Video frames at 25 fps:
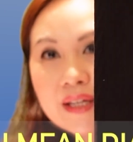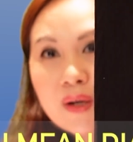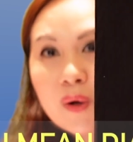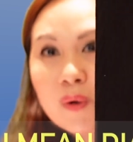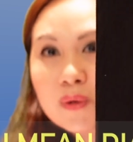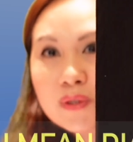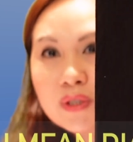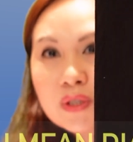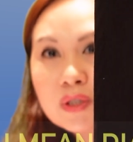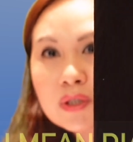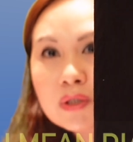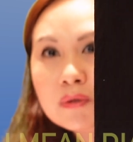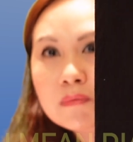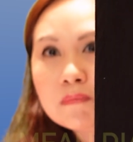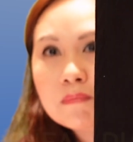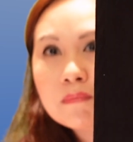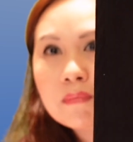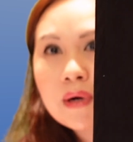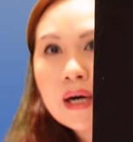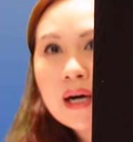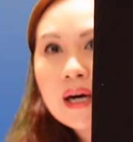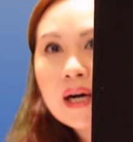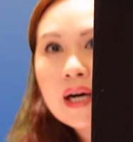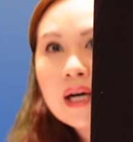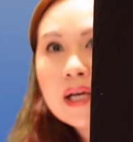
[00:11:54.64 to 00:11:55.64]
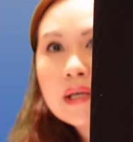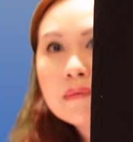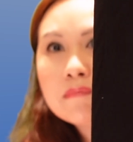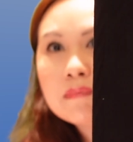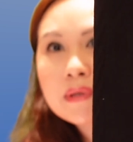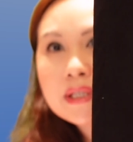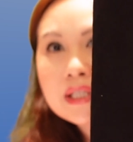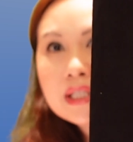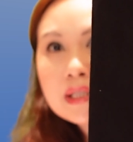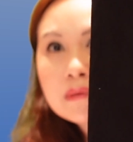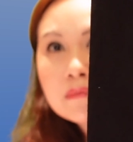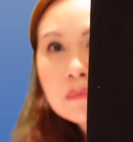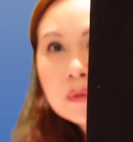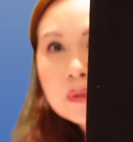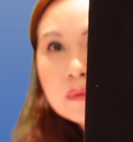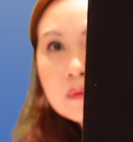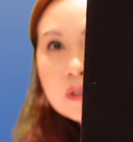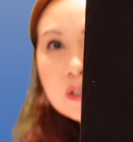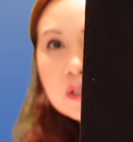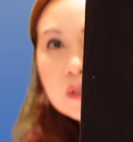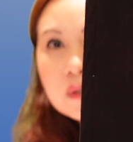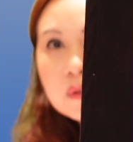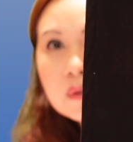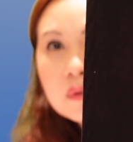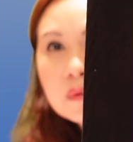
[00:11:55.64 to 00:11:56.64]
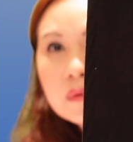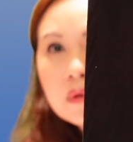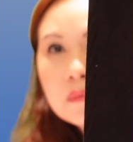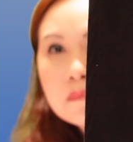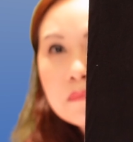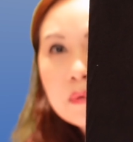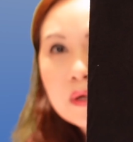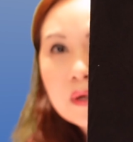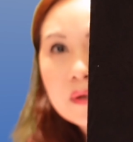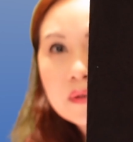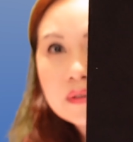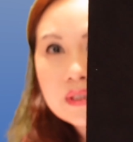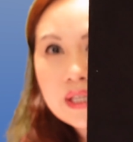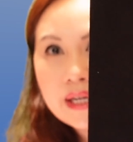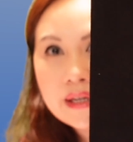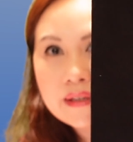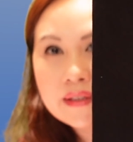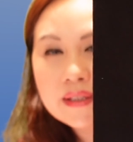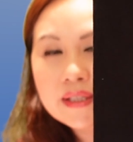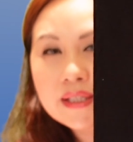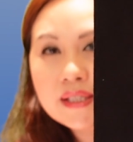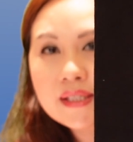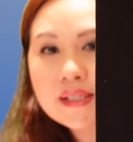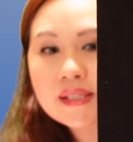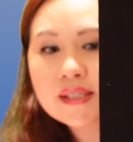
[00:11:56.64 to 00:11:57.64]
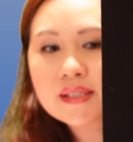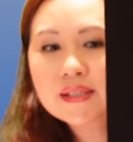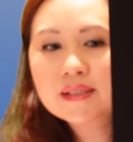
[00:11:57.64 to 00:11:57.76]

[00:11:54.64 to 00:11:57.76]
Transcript: also my MIKIMOTO pearl necklace.